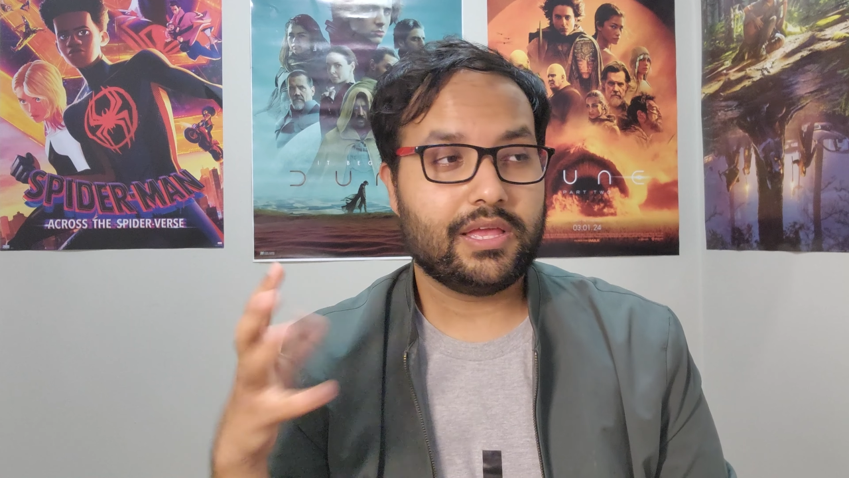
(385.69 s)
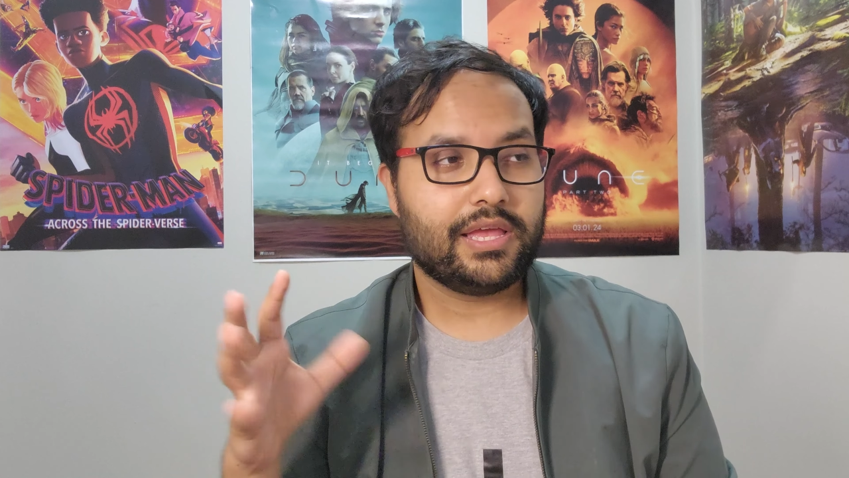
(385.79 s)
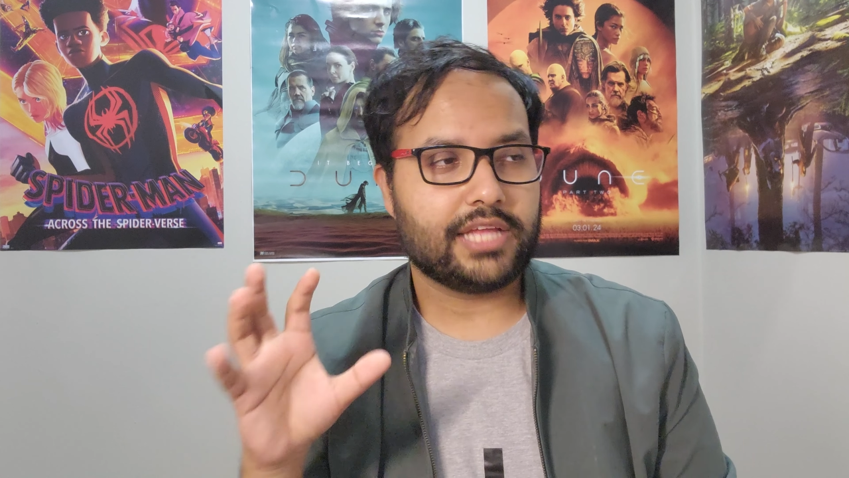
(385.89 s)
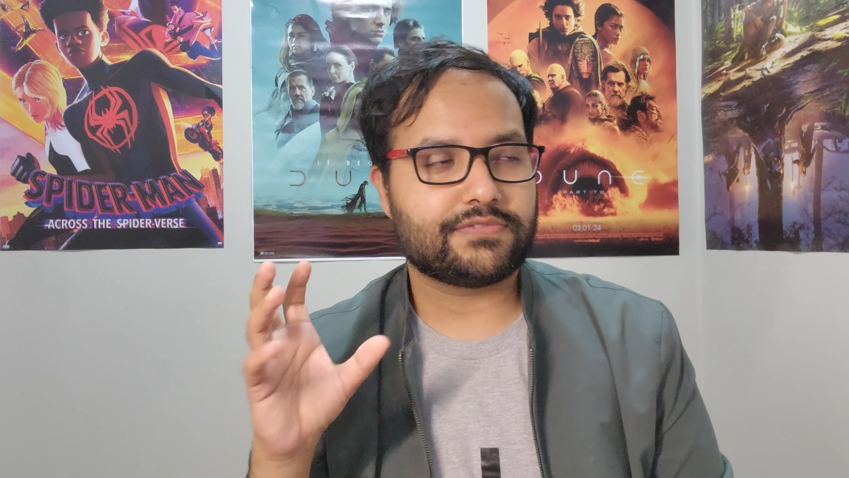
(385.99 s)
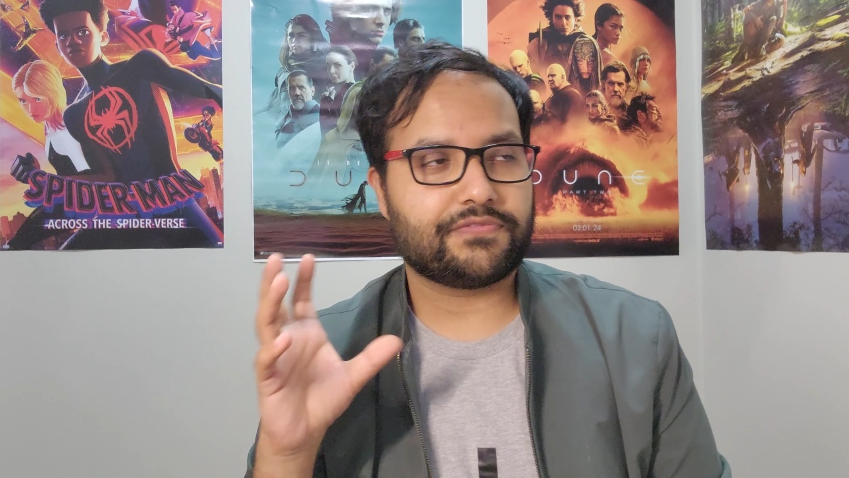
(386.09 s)

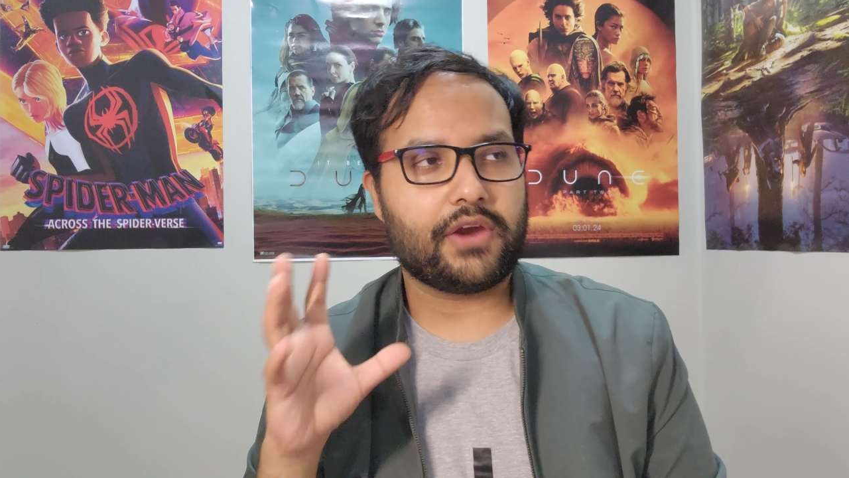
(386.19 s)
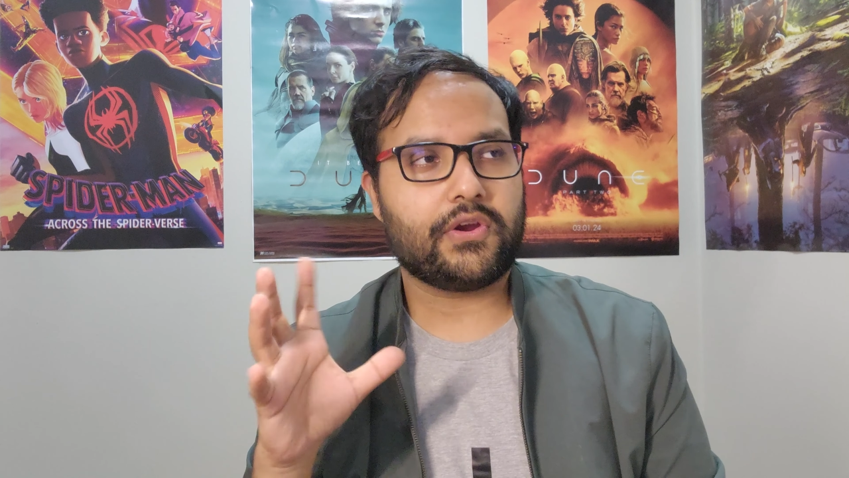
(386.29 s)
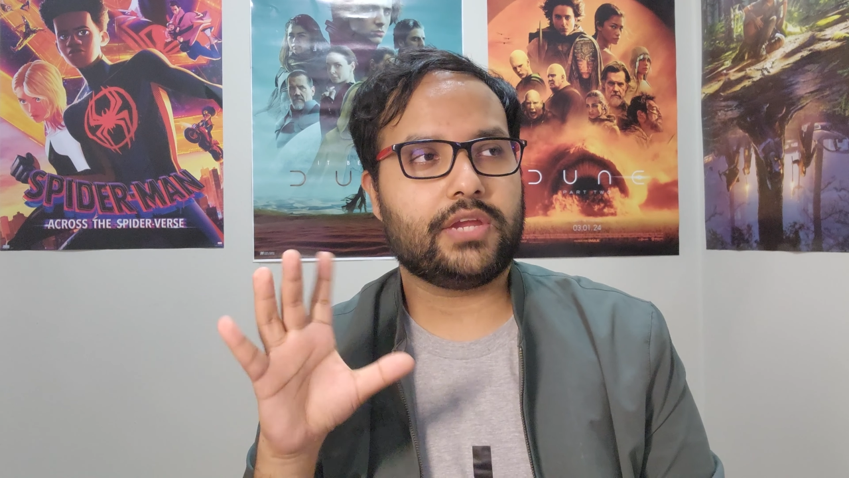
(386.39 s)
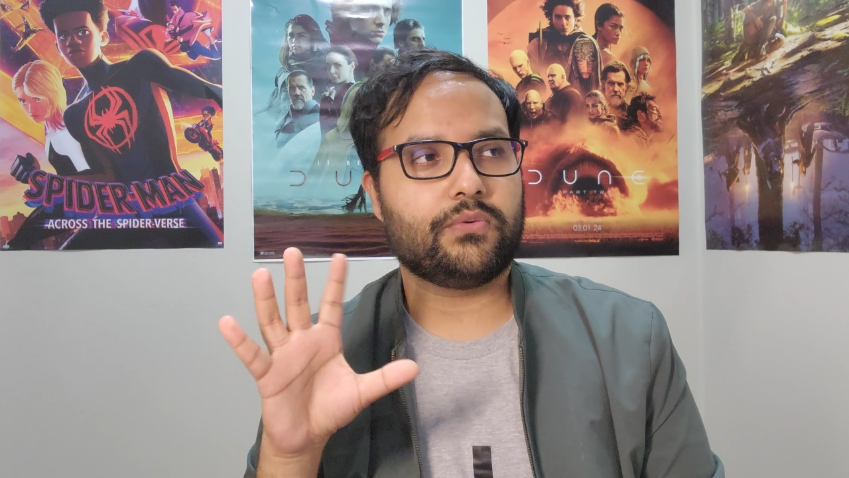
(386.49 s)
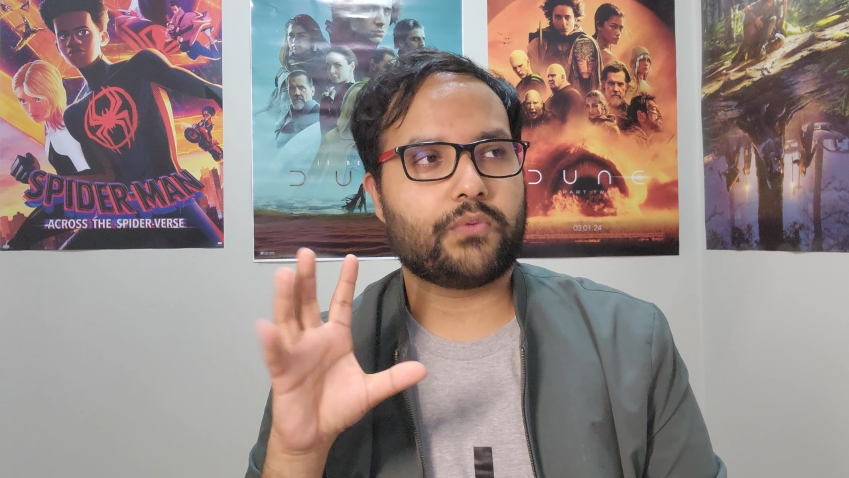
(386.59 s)
It's
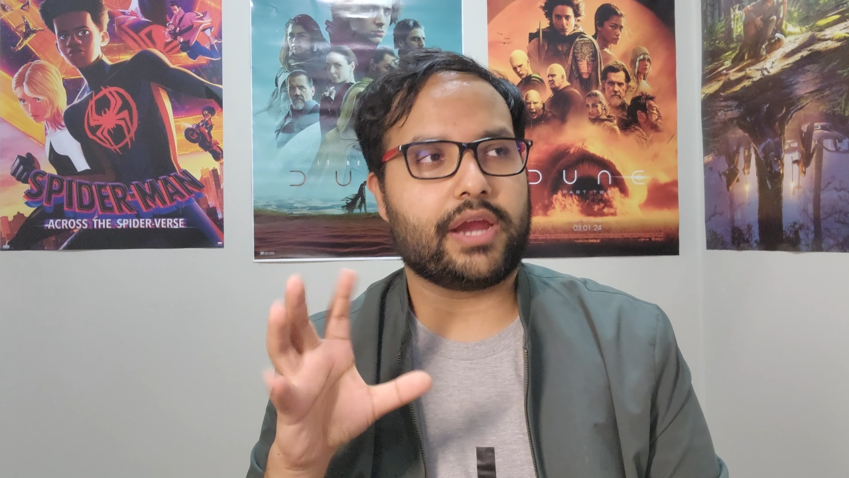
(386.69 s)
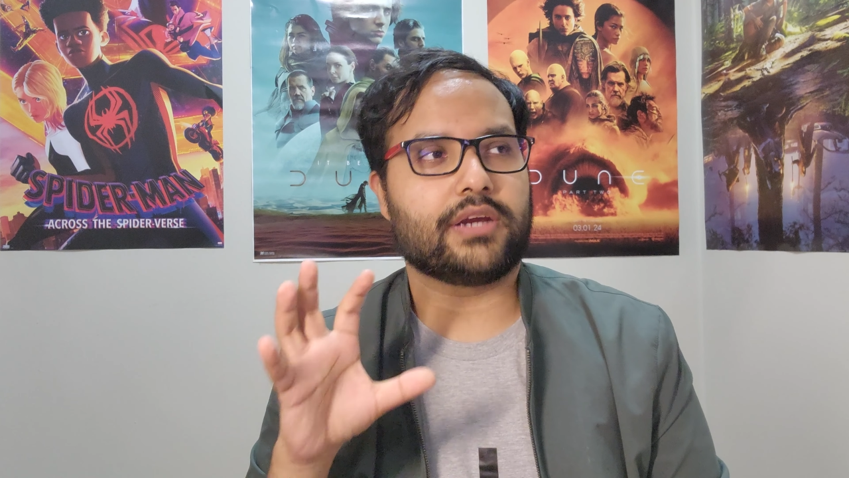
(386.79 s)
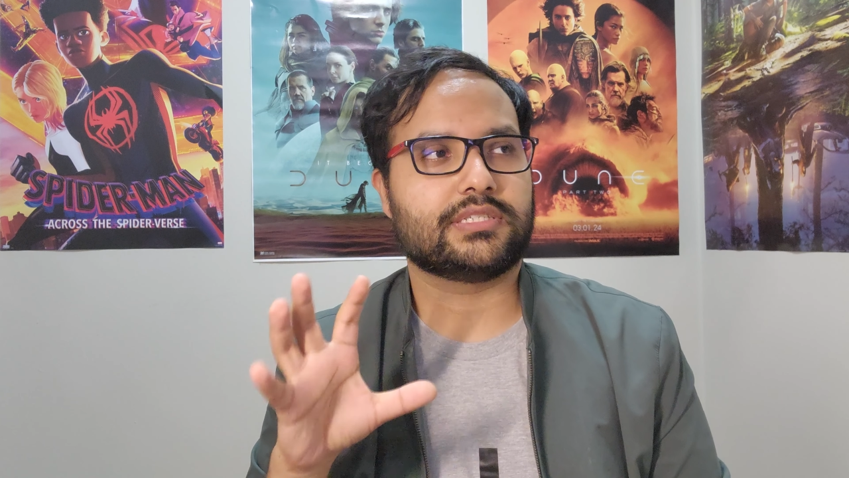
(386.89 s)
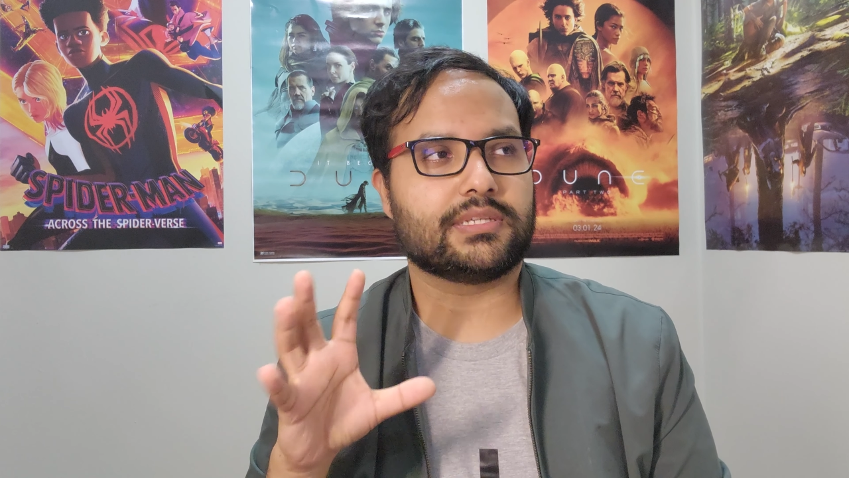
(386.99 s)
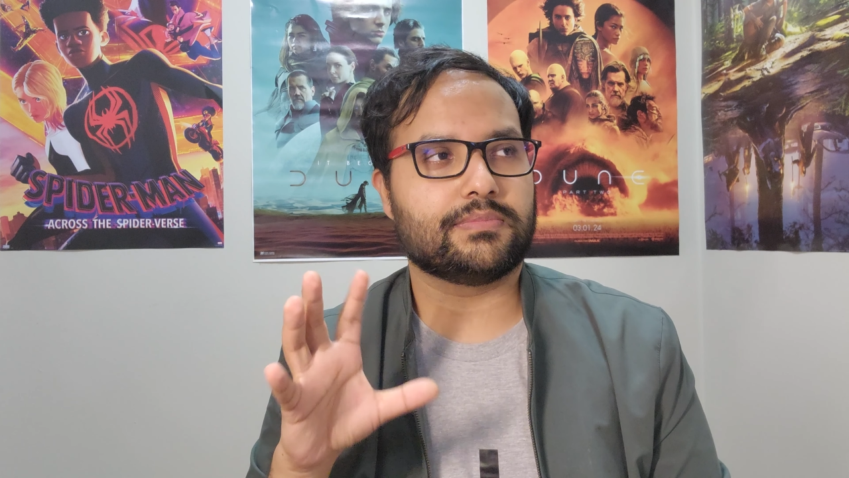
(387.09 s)
very rare
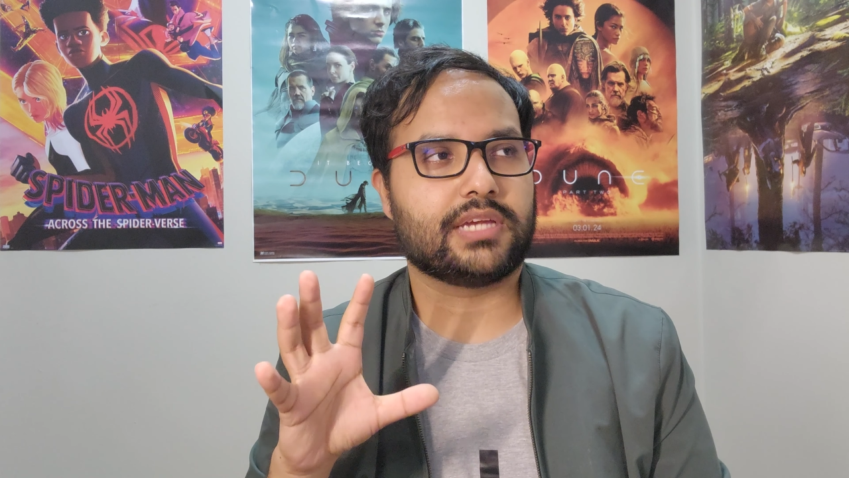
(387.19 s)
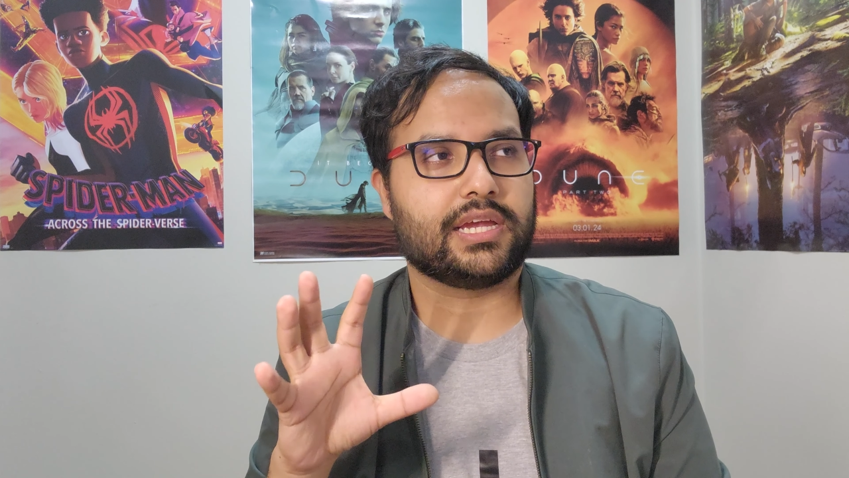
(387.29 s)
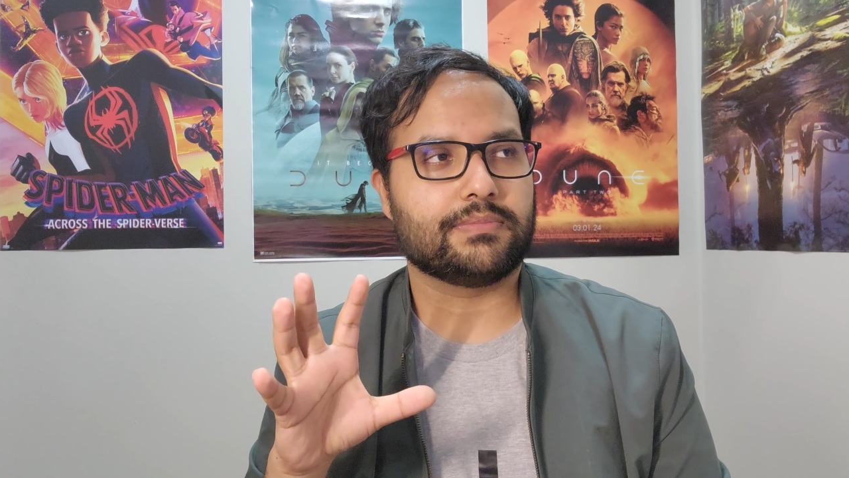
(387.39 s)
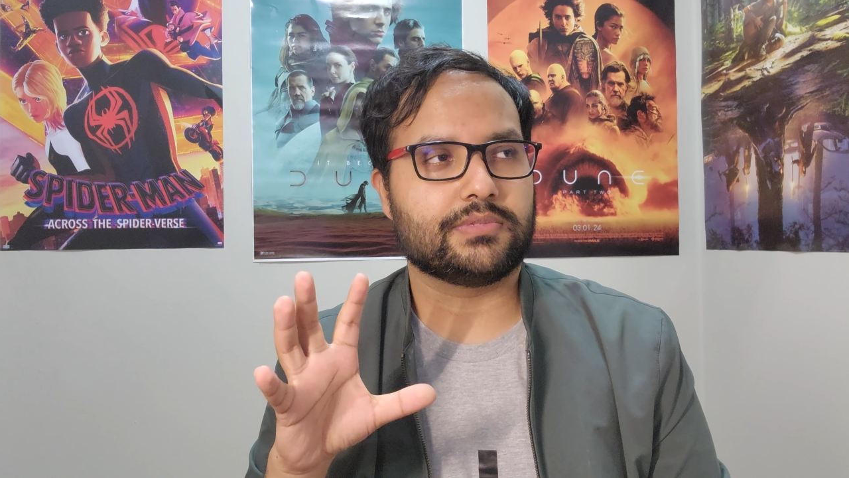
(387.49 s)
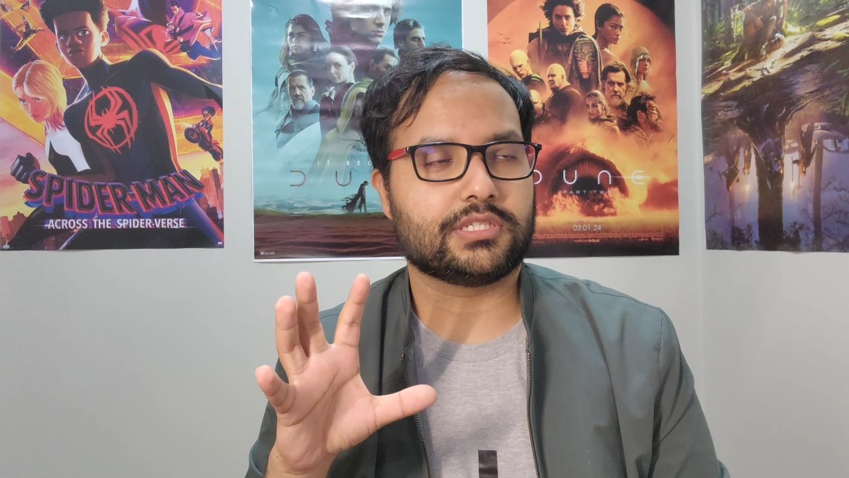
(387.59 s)
sometimes,